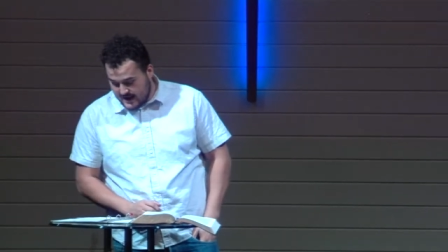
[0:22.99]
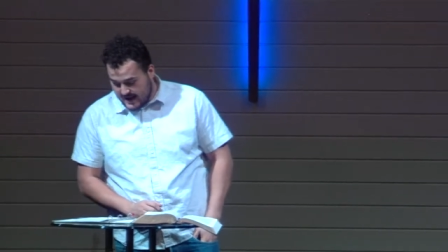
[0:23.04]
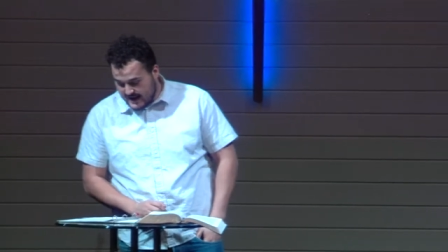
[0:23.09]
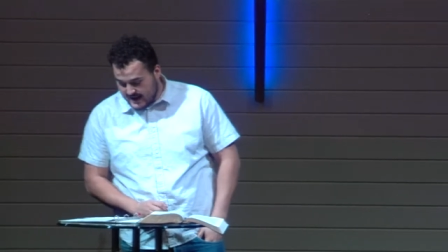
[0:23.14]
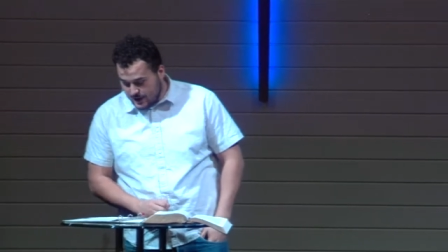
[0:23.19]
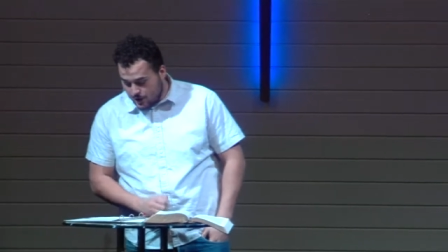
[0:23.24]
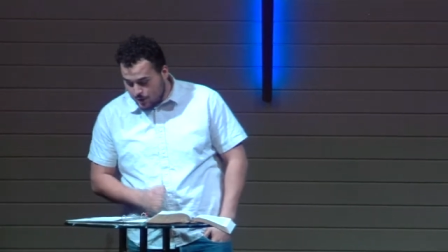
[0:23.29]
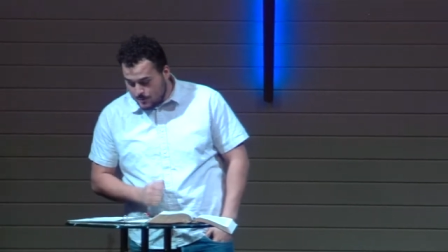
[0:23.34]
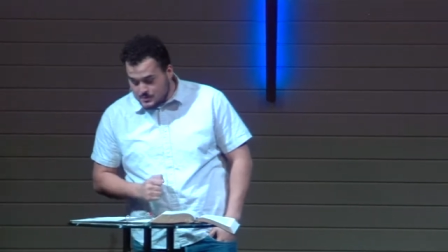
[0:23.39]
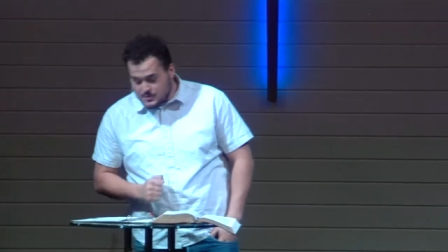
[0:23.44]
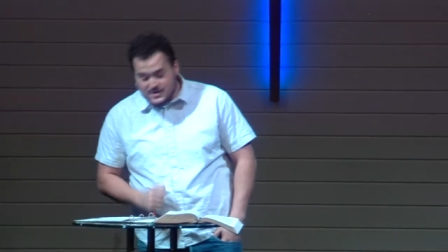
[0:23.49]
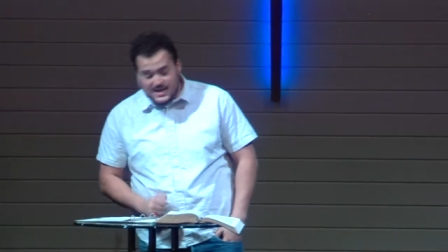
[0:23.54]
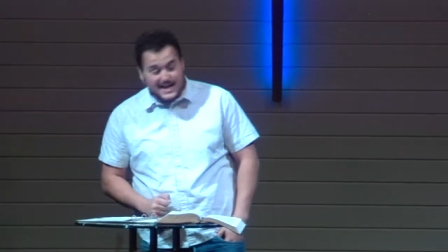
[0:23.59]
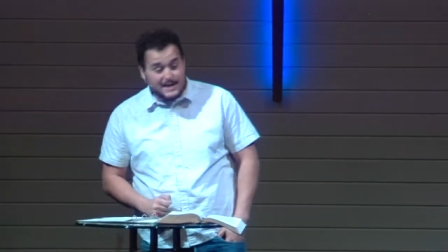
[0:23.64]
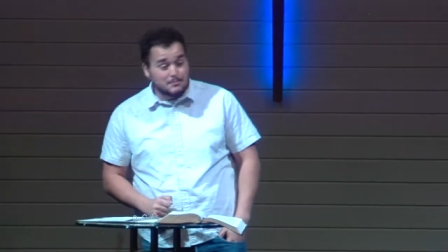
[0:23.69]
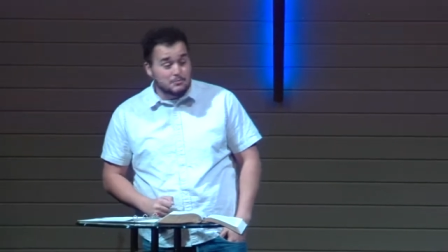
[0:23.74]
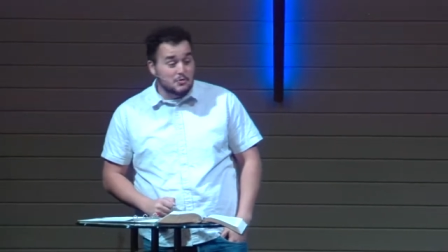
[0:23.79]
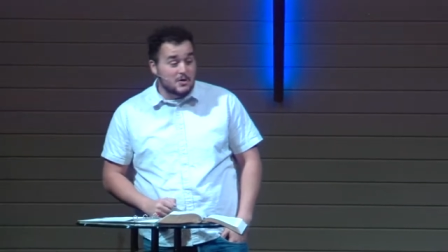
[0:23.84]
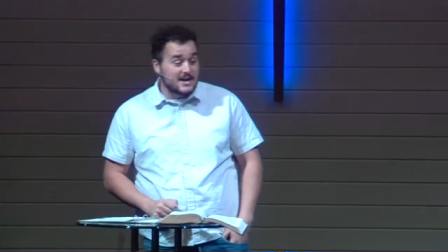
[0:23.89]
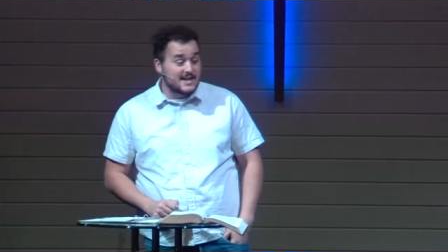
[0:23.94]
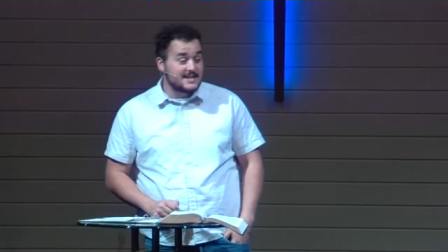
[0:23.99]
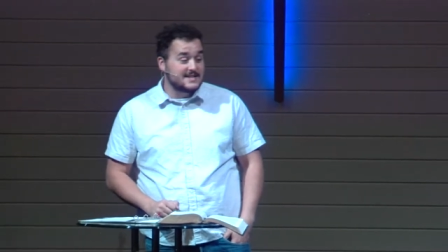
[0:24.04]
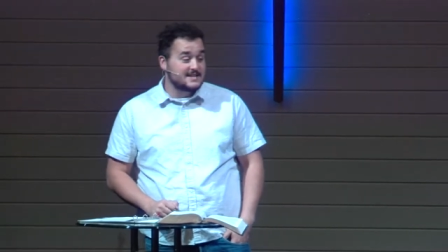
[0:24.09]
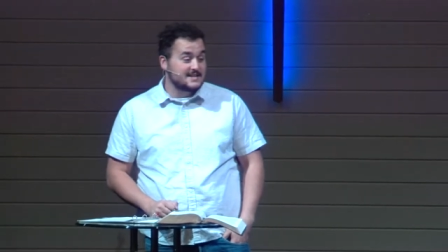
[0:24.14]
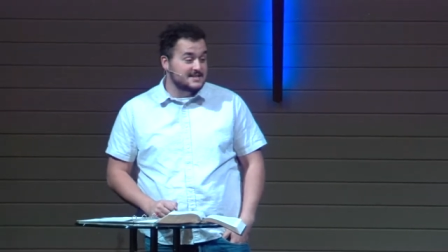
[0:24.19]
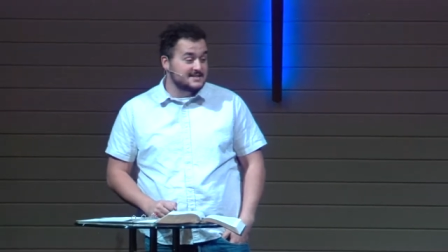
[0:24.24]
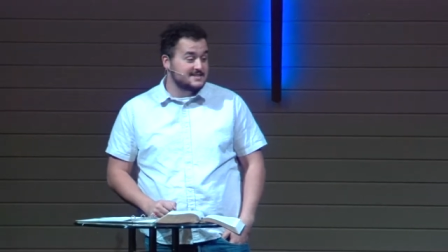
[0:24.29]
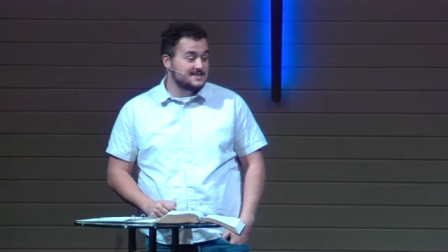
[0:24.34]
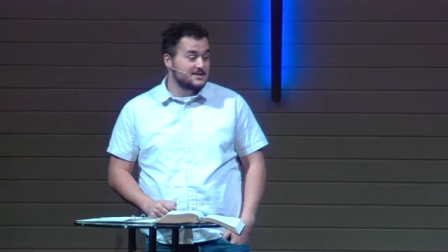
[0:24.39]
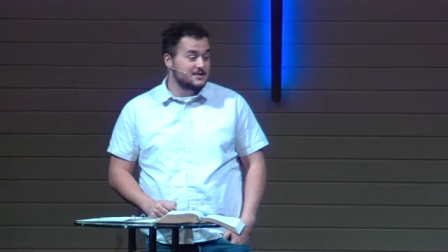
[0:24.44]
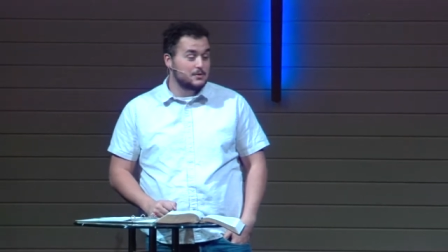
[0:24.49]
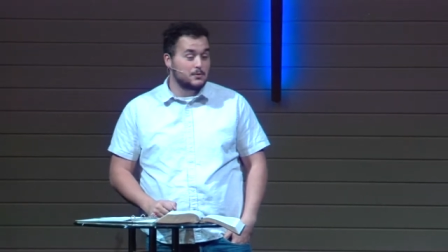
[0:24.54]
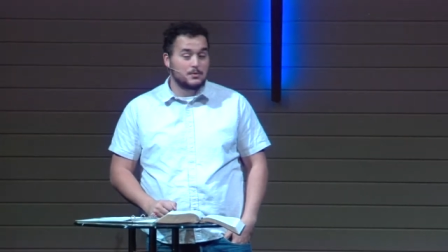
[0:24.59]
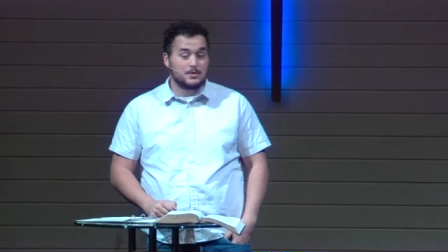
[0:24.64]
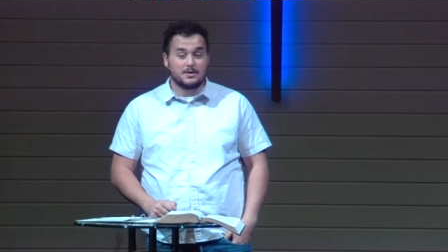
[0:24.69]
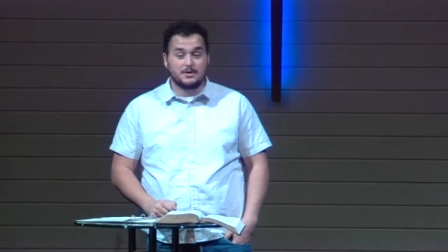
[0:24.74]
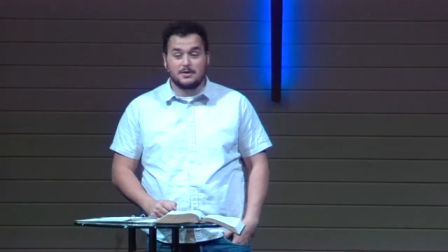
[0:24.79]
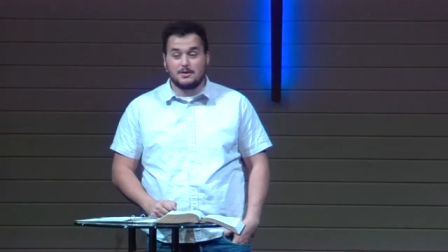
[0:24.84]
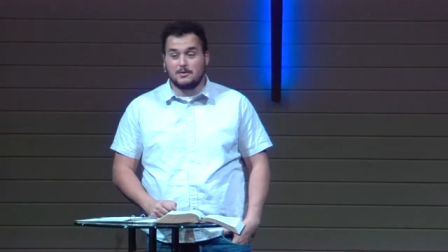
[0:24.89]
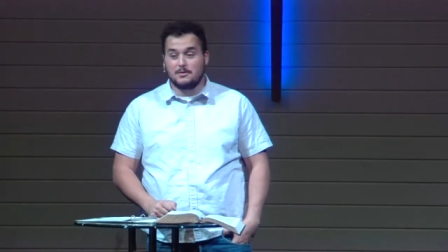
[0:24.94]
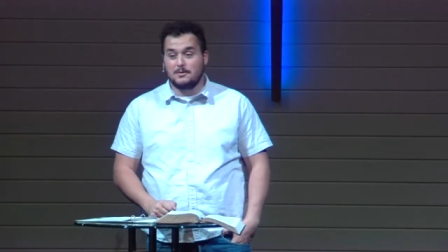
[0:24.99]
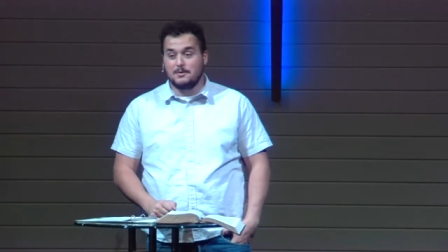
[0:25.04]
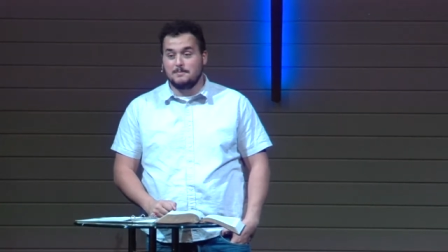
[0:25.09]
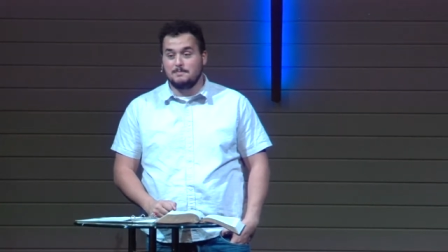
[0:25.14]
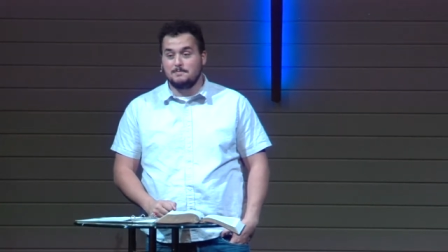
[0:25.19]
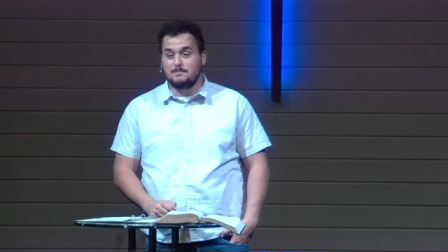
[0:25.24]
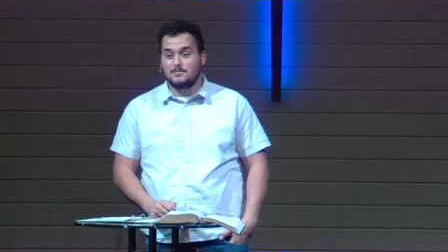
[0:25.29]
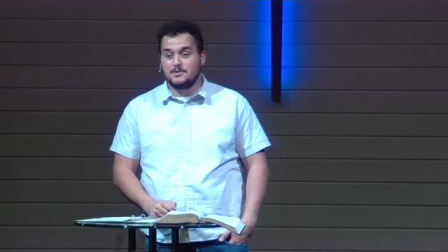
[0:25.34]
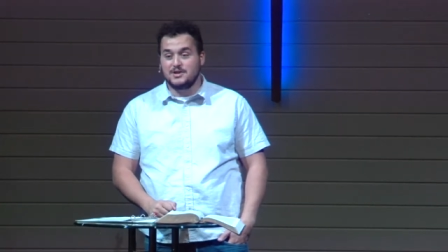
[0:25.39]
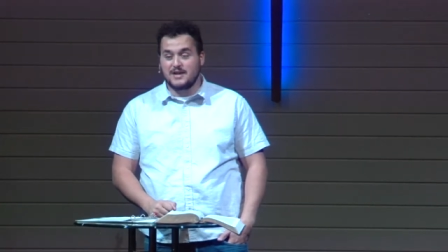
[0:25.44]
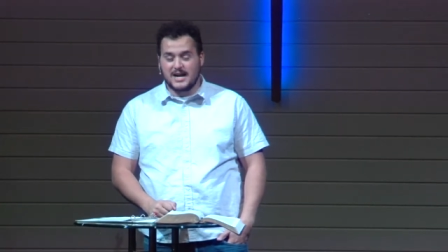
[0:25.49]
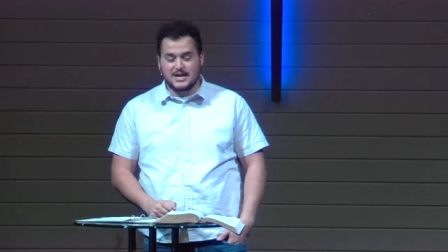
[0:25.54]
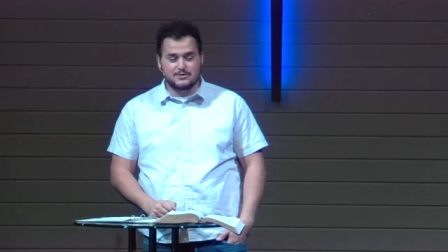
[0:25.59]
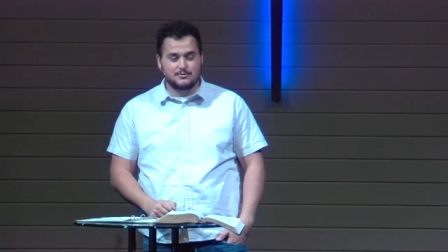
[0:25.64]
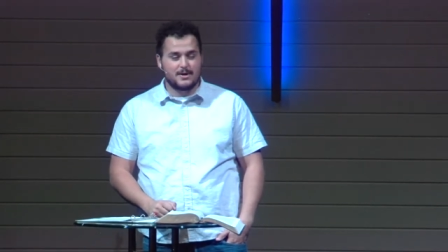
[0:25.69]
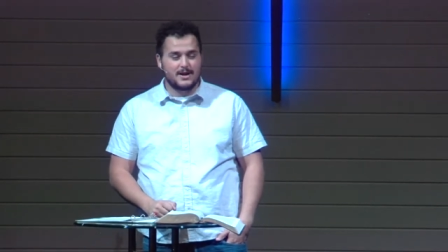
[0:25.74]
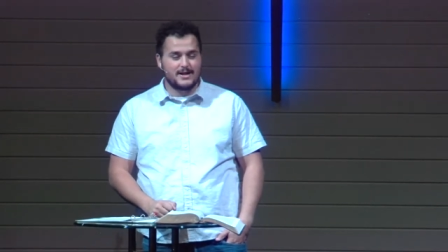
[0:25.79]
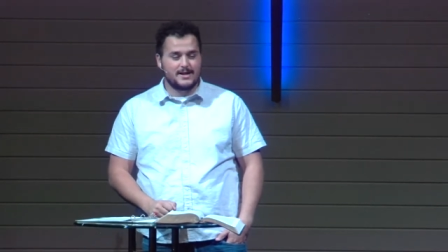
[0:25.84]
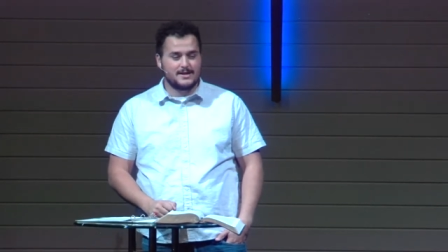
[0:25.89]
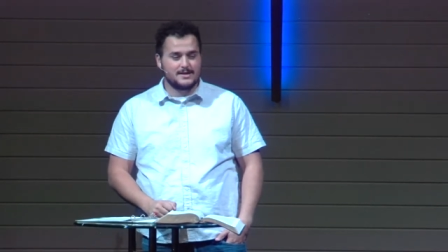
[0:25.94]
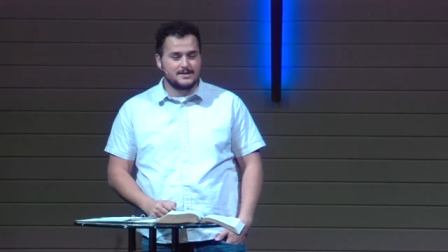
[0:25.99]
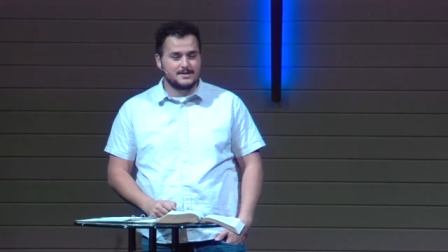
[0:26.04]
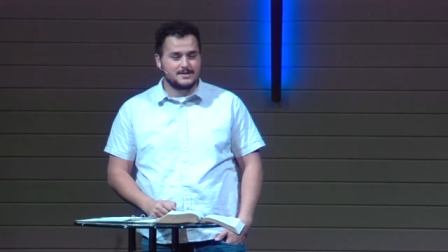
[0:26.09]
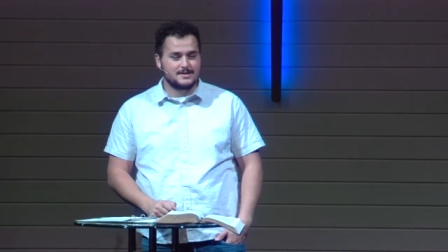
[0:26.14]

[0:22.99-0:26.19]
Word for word: and I hope you came ready to listen to the word of the Lord. You guys ready?